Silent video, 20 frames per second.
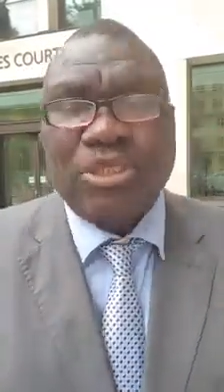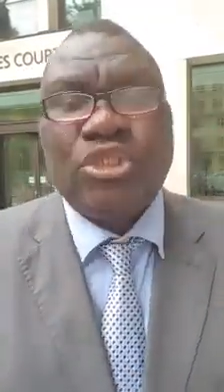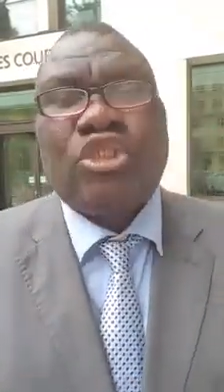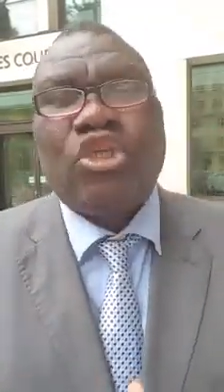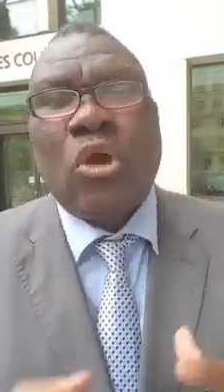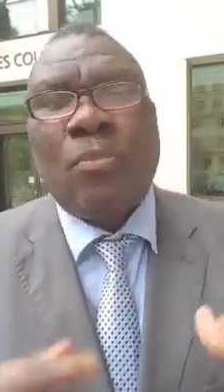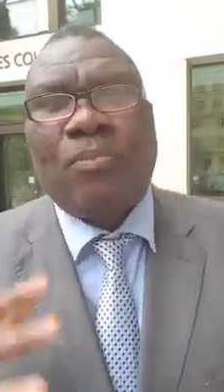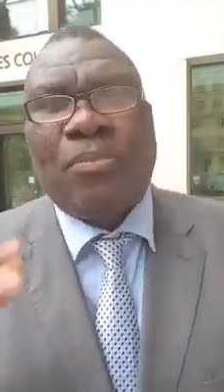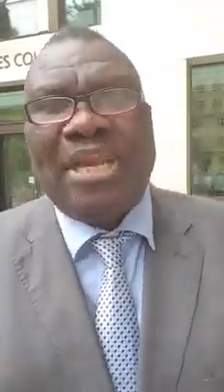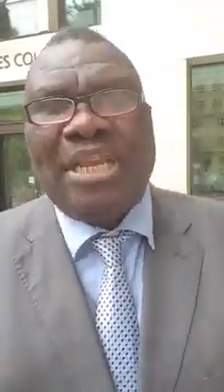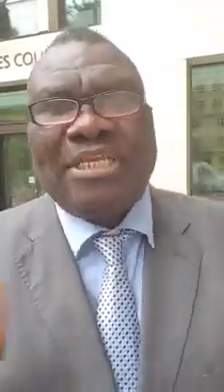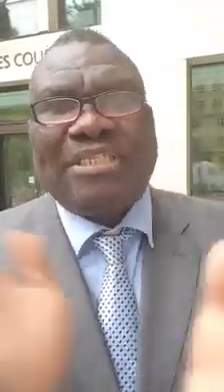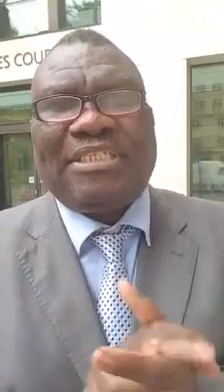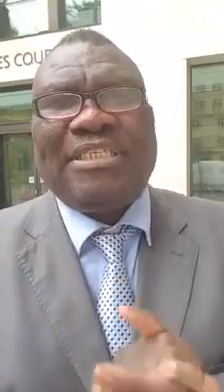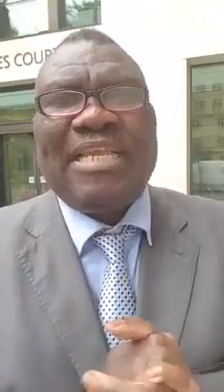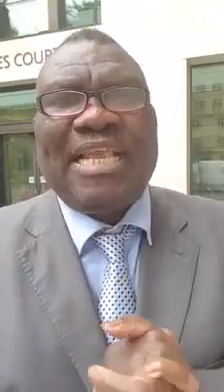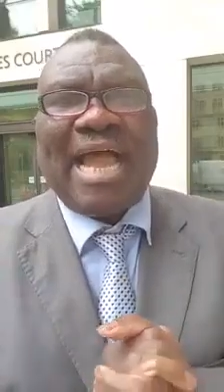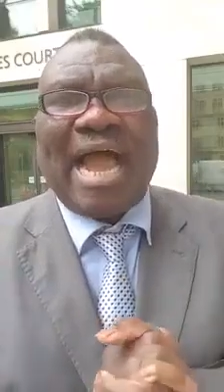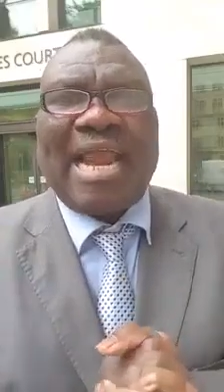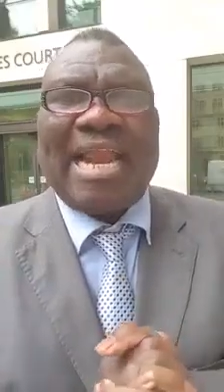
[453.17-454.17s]
So please,
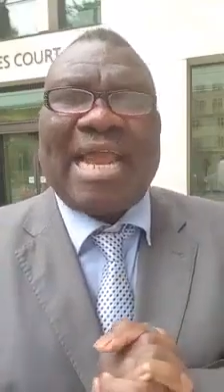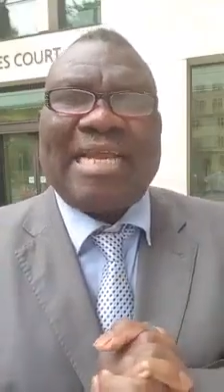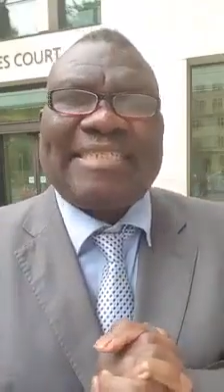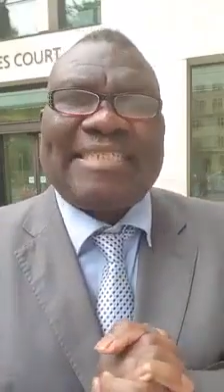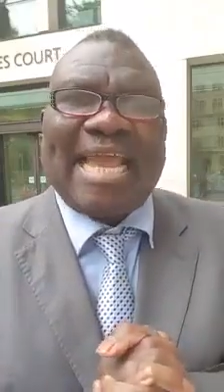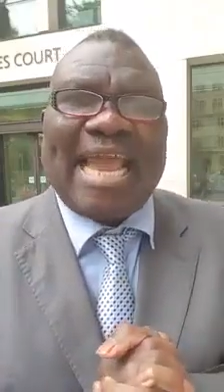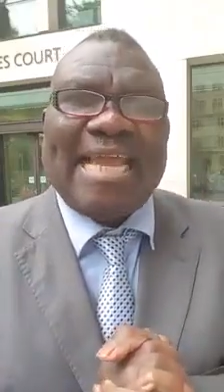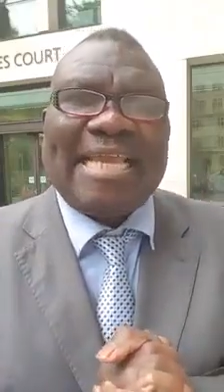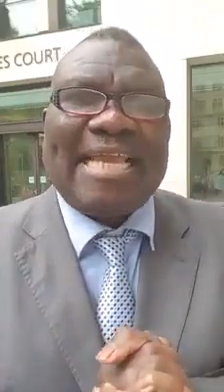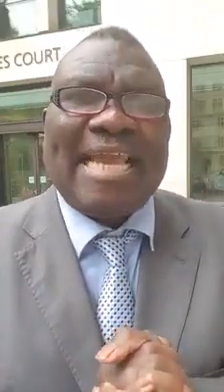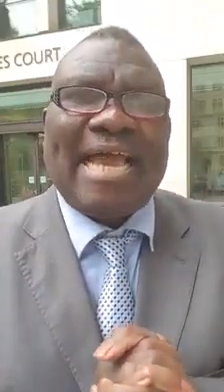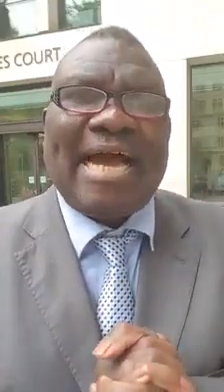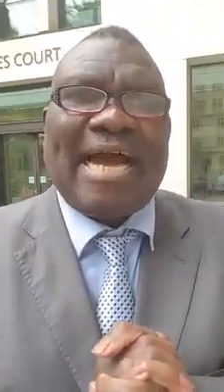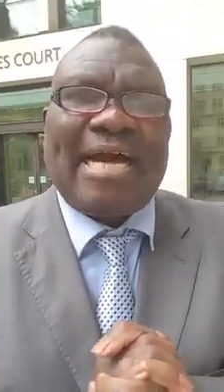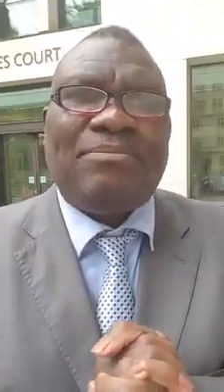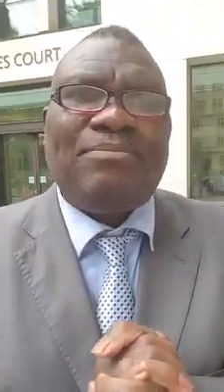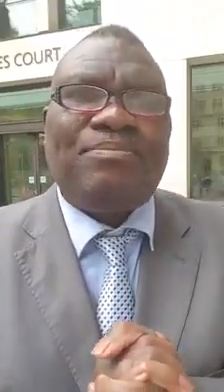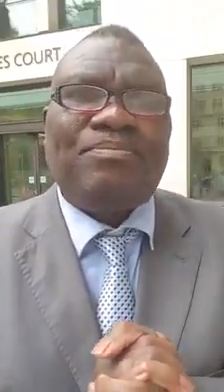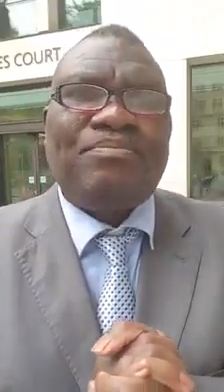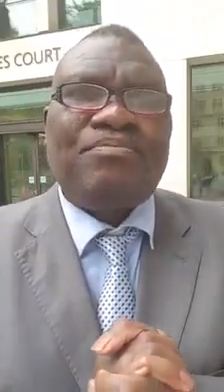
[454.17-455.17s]
and I thank
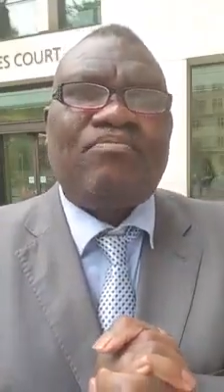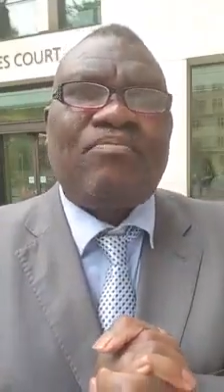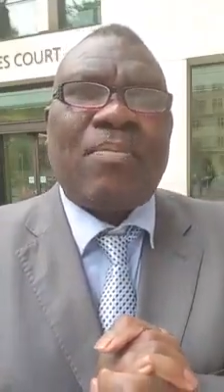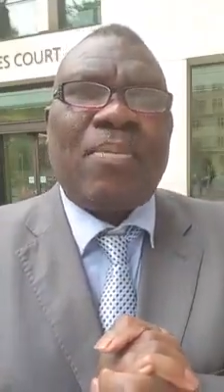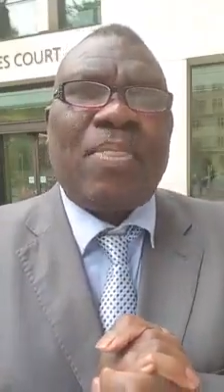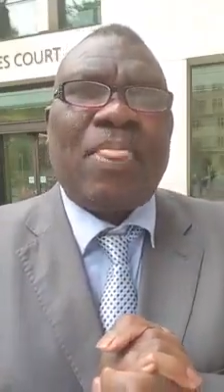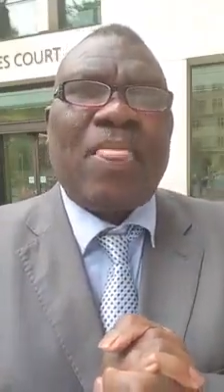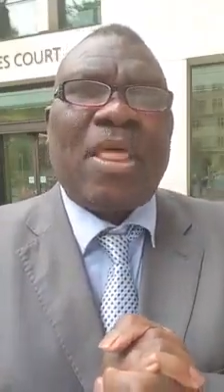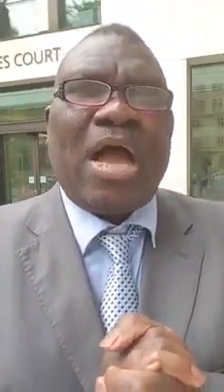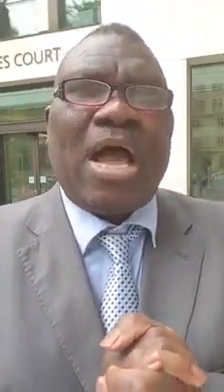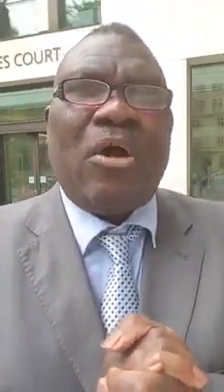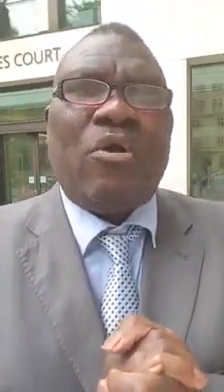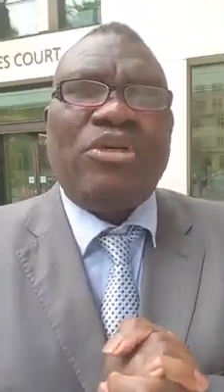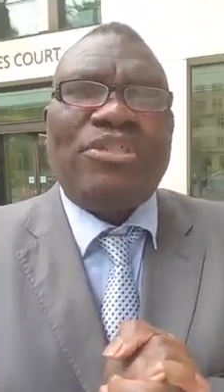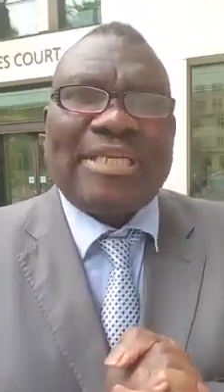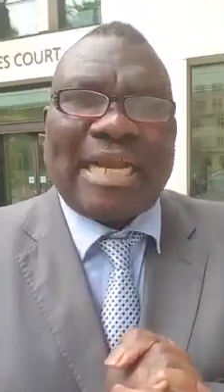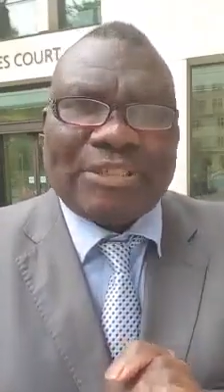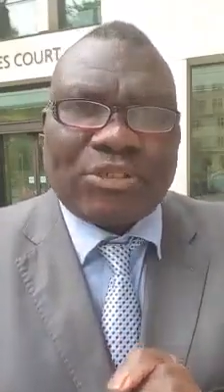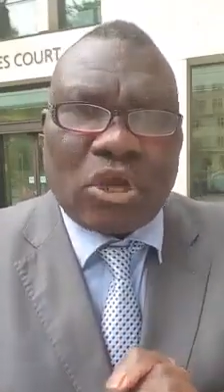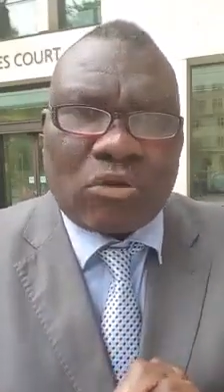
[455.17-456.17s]

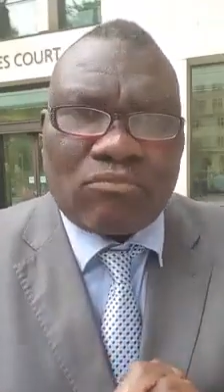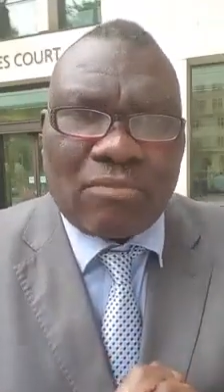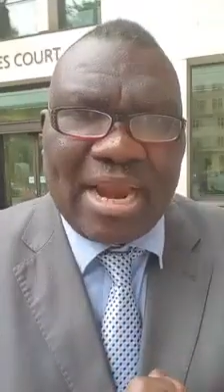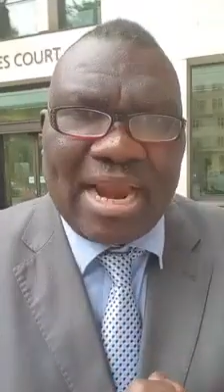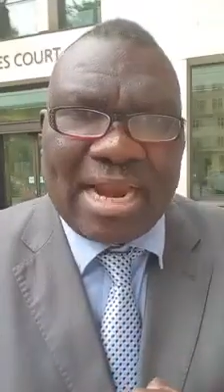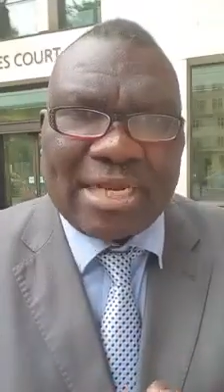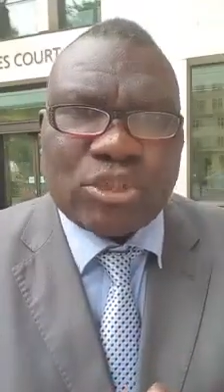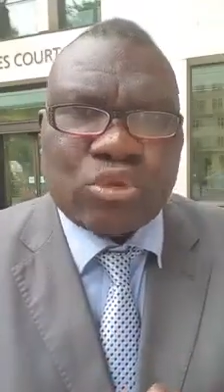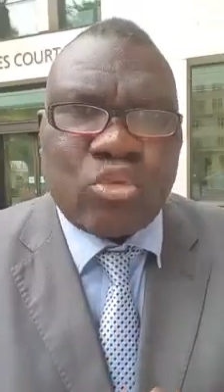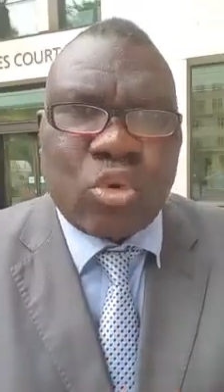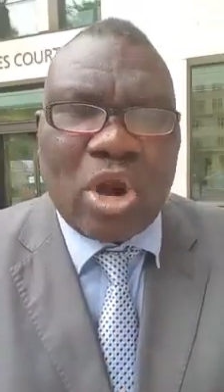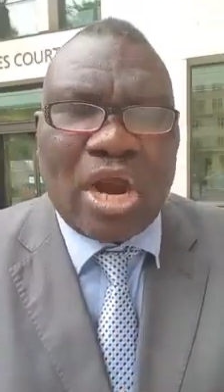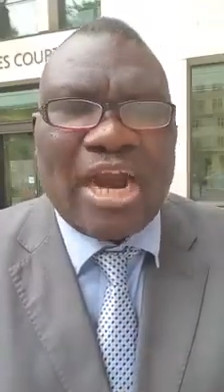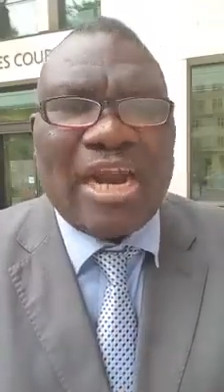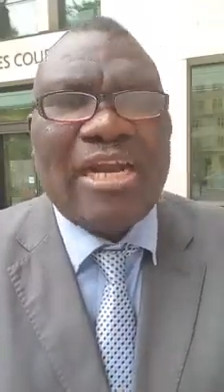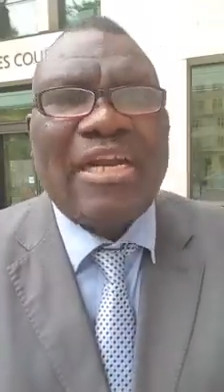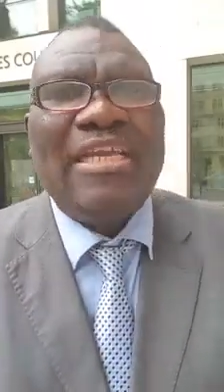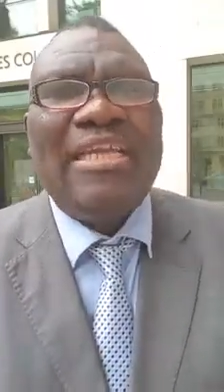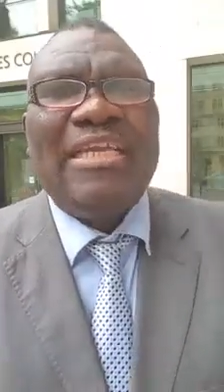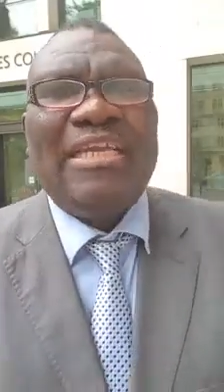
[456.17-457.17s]
Oja Sokwe as
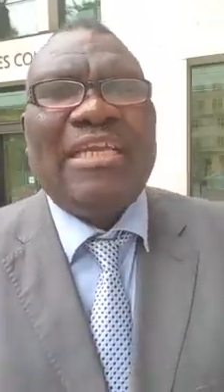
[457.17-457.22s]
well,